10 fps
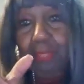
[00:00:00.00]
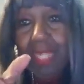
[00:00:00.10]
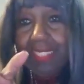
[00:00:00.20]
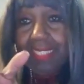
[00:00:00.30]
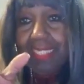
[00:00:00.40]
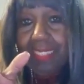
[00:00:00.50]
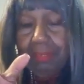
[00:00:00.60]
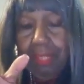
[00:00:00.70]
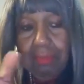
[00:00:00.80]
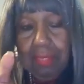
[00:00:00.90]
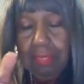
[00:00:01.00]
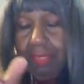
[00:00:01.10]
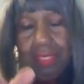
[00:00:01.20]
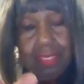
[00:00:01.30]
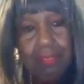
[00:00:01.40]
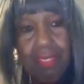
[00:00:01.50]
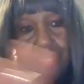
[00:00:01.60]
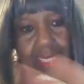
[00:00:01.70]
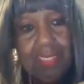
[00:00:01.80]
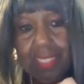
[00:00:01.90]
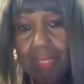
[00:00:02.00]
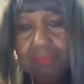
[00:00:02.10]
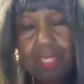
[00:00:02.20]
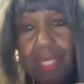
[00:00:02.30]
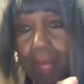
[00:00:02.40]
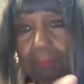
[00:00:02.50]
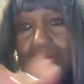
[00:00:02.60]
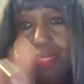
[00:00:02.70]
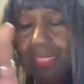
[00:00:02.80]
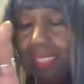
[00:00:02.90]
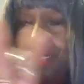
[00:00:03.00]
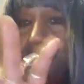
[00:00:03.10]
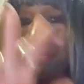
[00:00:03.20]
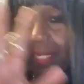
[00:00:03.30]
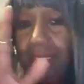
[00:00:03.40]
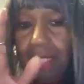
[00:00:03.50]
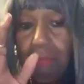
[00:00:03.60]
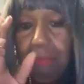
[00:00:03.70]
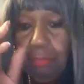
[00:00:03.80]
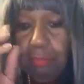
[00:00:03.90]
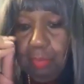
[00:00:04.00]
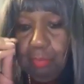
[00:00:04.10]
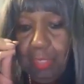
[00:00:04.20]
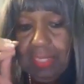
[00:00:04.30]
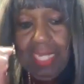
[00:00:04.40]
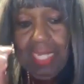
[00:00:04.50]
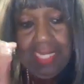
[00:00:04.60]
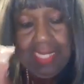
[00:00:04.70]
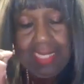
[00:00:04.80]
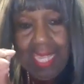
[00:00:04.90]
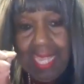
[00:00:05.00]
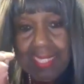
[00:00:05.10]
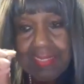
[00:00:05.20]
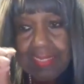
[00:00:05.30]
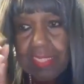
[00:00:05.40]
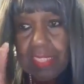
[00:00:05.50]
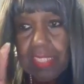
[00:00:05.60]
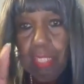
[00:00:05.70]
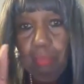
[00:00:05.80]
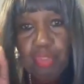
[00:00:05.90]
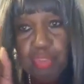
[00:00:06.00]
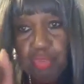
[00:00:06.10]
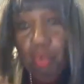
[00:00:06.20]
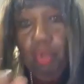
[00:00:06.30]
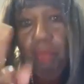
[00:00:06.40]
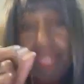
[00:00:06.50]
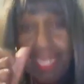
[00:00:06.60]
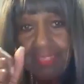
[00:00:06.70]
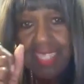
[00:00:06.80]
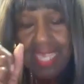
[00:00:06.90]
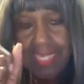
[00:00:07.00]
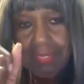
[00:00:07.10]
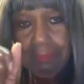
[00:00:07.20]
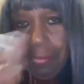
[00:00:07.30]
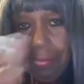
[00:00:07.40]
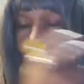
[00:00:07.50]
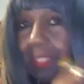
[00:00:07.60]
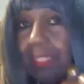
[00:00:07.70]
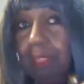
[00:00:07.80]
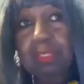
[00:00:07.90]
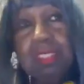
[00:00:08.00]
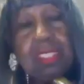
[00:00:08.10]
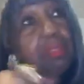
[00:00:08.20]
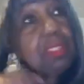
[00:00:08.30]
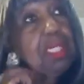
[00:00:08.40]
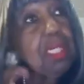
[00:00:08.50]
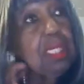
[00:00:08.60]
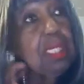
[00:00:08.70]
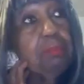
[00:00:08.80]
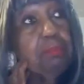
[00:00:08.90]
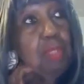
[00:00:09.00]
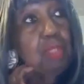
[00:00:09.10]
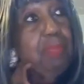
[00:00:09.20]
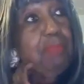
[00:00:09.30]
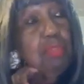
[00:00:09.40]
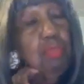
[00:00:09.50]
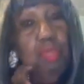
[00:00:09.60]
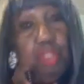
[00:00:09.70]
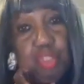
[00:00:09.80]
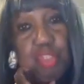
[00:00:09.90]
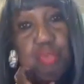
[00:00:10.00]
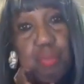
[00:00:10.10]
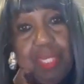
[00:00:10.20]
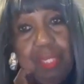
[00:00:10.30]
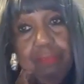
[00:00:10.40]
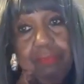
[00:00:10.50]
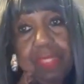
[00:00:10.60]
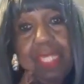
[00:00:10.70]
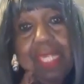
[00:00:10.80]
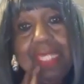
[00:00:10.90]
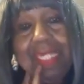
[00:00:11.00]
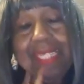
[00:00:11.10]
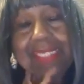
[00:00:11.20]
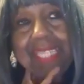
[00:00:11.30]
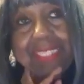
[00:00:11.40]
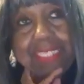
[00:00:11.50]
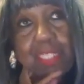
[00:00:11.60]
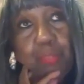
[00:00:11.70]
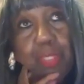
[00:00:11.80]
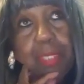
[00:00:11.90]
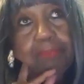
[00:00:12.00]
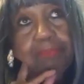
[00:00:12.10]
I did, and Ellen, I'm sorry, I apologize to everybody. But one day in class, it was storming outside, and it was maybe 11:45, and I said, I tell you what,